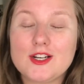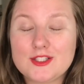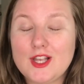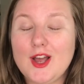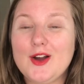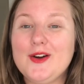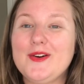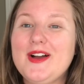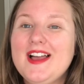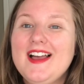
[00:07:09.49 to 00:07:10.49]
So
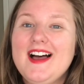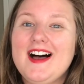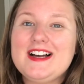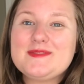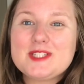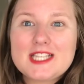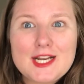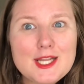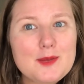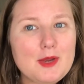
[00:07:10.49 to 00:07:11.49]
just kind of
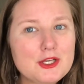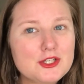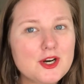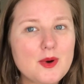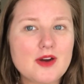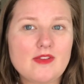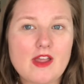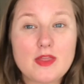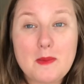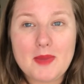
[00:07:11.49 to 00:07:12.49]
like make sure you're aware of
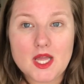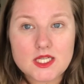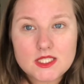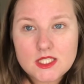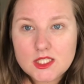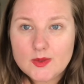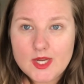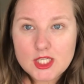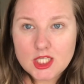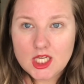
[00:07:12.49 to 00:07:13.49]
like the bug
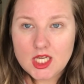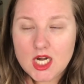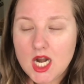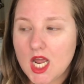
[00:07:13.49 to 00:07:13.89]
situation.